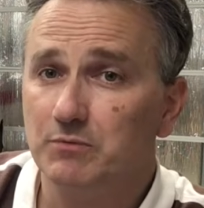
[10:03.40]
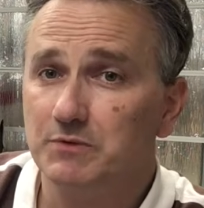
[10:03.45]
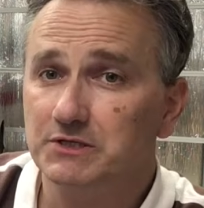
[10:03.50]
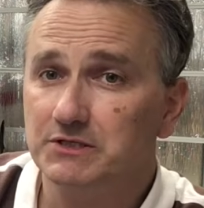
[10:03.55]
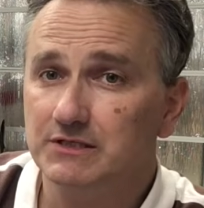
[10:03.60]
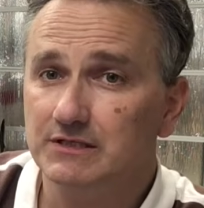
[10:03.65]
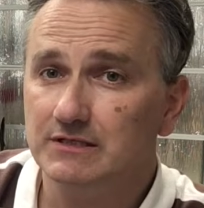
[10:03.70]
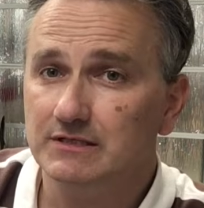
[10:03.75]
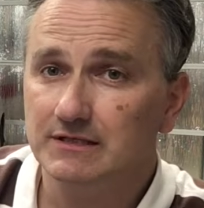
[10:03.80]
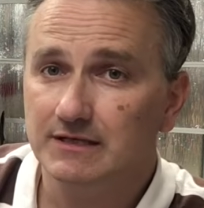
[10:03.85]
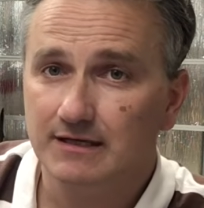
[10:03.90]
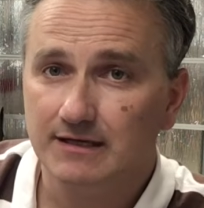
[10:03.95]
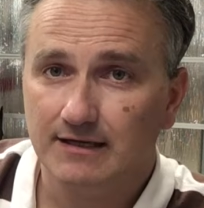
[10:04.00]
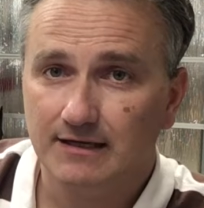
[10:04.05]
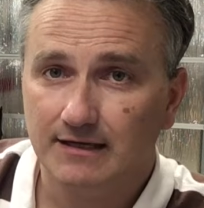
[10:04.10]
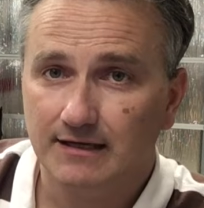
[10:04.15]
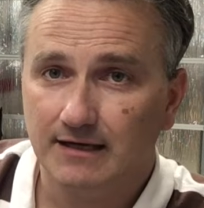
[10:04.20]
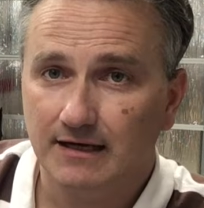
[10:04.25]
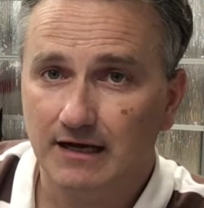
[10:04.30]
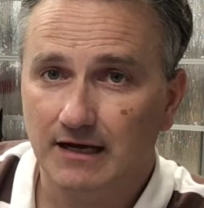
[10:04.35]
machine
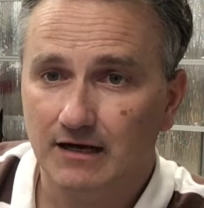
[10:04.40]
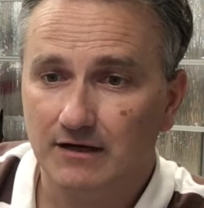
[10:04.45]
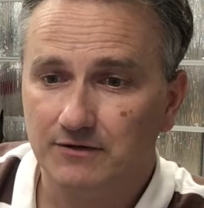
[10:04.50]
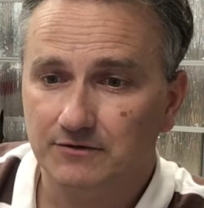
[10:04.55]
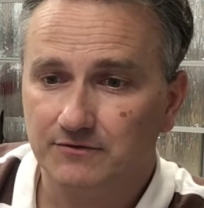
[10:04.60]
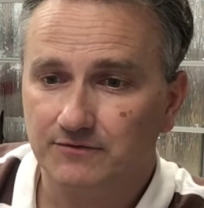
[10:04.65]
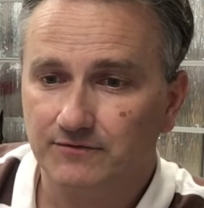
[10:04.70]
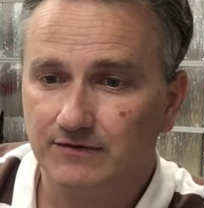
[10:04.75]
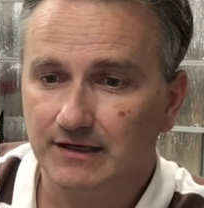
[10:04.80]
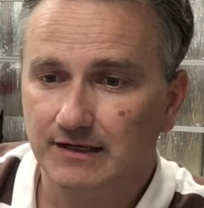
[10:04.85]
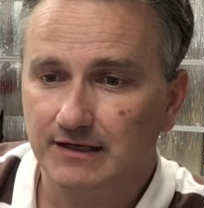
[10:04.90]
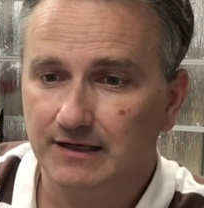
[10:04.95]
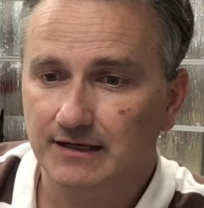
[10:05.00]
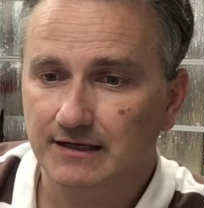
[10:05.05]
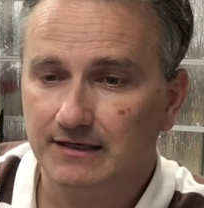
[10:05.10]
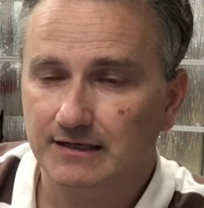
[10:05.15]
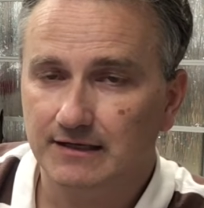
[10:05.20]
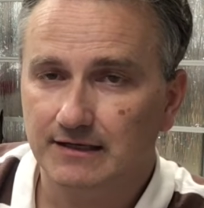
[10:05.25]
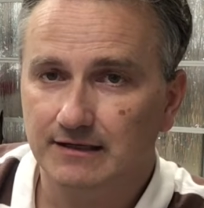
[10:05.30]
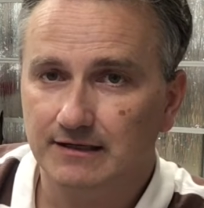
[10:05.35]
out of
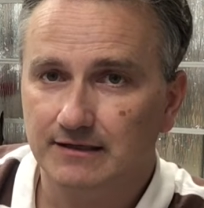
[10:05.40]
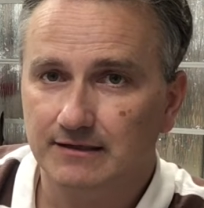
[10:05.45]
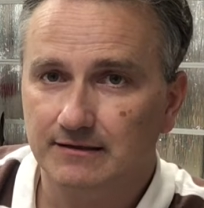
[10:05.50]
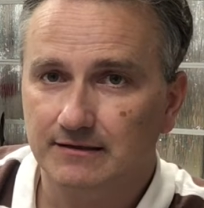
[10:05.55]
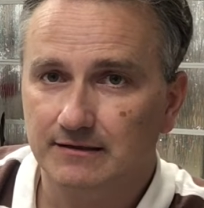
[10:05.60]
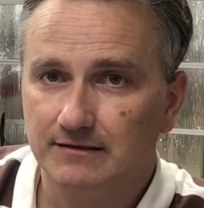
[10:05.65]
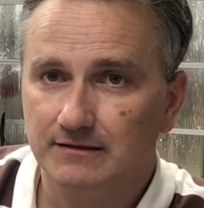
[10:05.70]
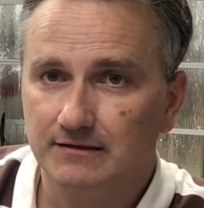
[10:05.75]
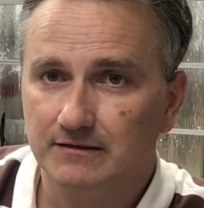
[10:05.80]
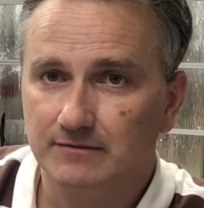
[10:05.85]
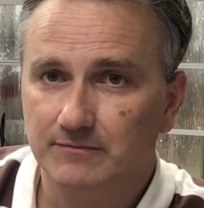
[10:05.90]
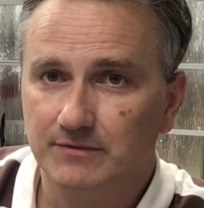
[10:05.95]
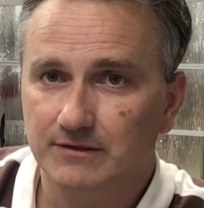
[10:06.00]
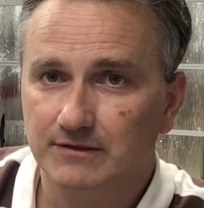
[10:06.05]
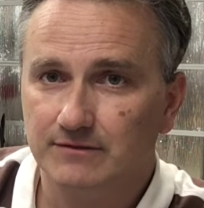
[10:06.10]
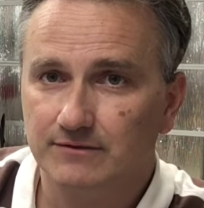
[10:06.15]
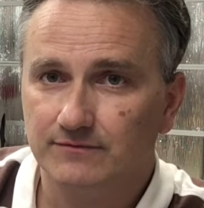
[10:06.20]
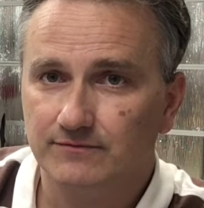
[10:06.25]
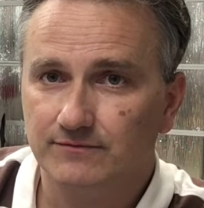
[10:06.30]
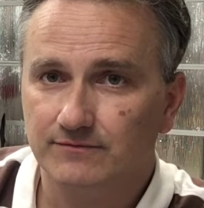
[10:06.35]
a little bit
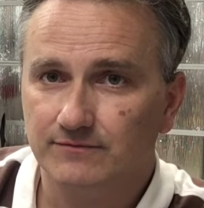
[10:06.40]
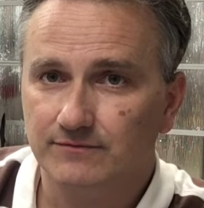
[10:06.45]
of